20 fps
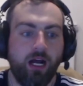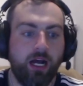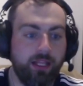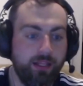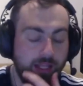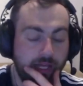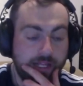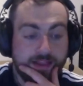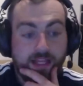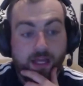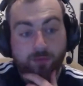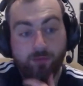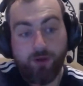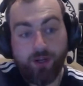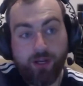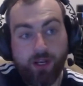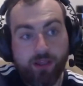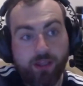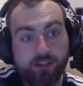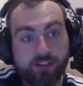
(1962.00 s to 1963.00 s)
I like that
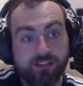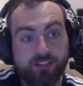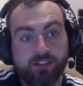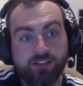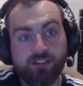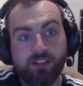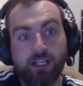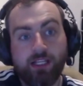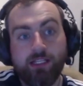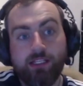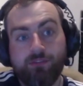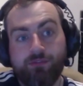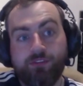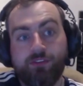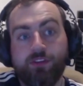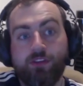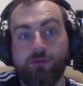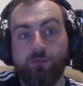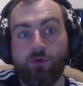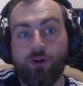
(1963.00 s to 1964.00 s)
one, and it's slightly
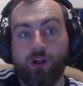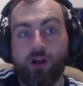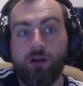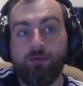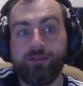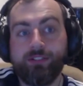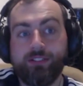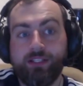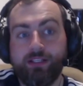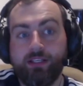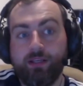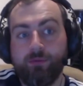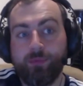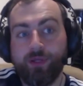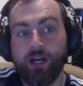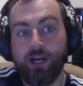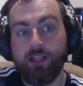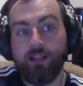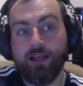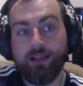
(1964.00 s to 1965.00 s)
different than what I was thinking,
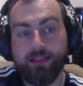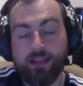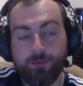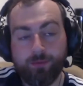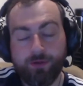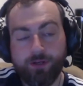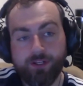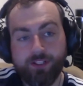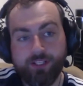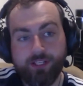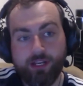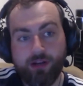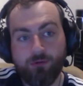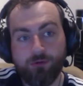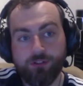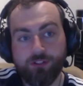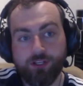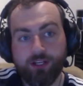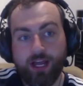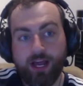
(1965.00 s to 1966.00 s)
but I like that because then it
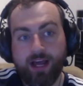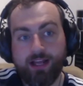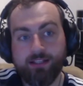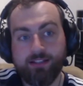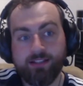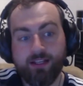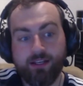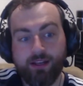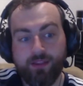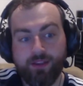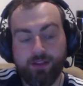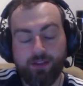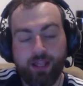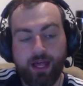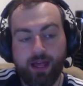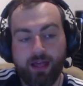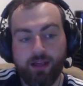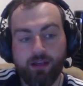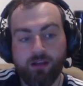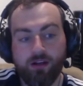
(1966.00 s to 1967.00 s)
also adds another
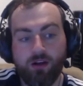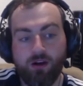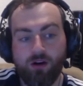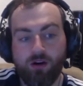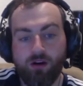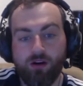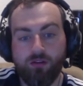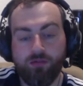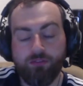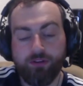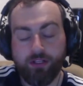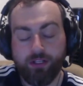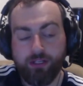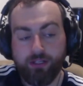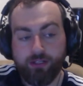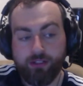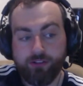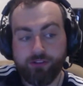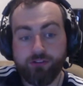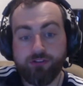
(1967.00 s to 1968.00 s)
layer of
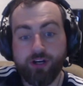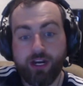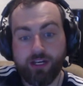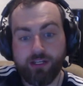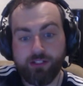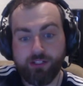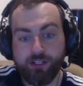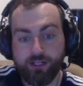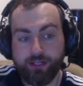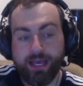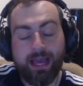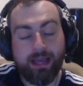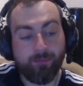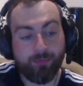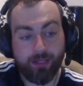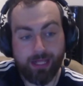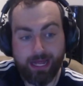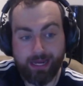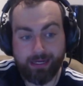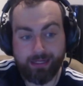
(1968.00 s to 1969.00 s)
strategy and game
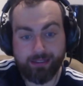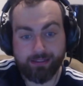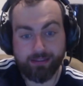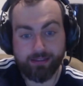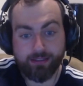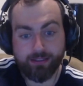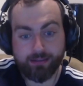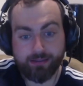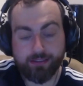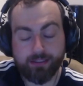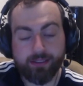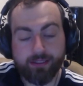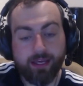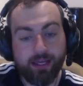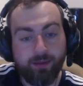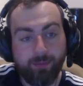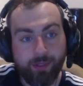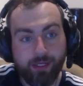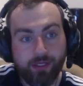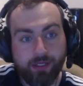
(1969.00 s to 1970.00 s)
planning to the
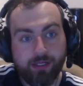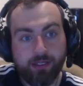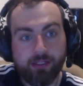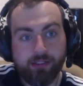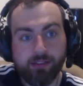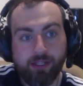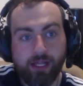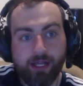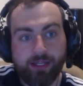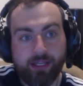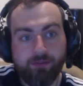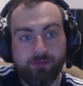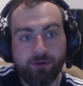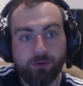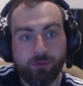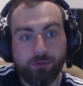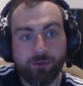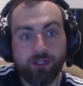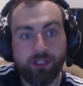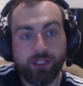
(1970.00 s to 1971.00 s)
game. Like if
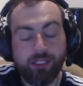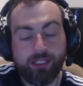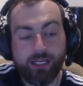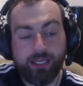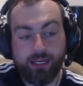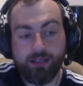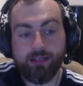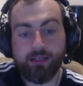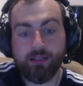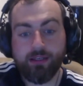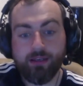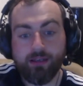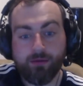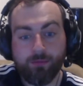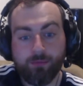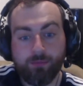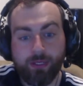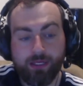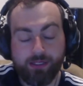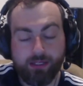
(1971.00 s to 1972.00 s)
you're really getting
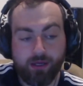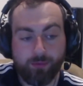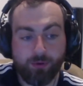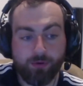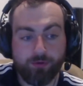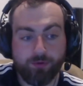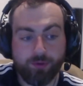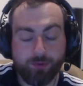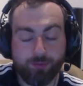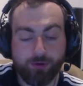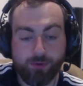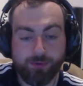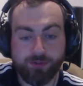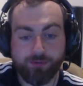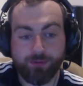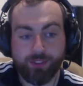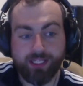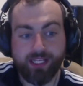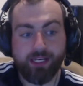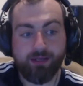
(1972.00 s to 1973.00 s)
beaten up, or if your props
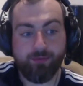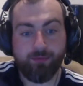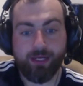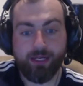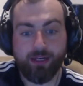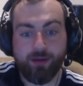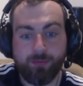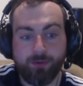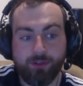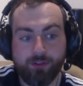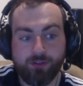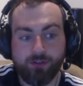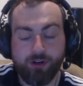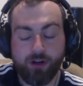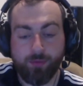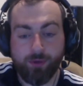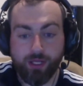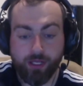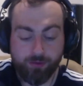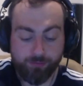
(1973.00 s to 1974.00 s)
really getting beaten up in the
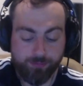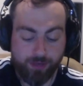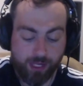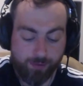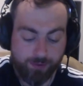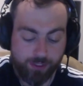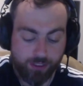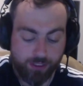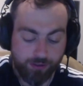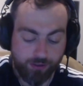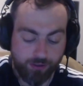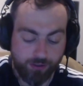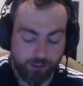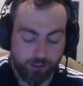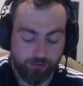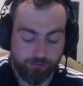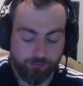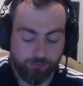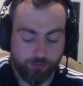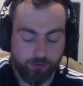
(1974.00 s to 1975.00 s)
scrum, maybe you
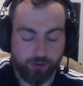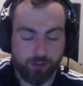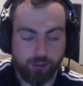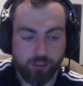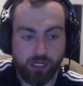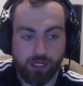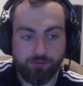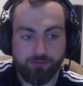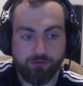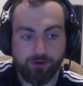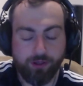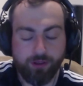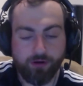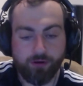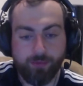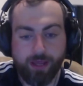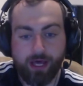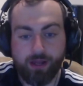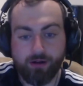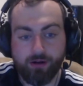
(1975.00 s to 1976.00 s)
go for a
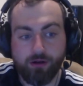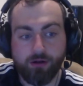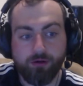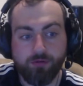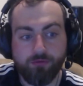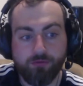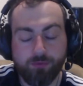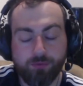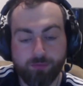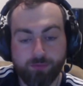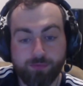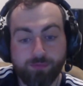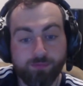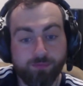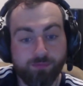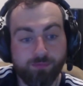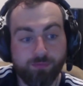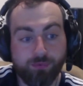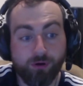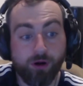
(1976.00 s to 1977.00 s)
further amount of
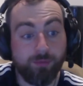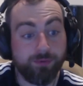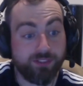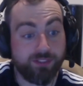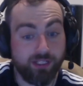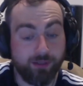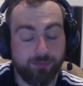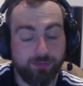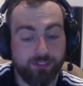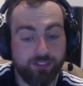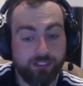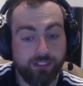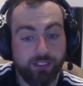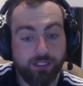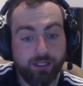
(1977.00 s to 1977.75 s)
prop subs.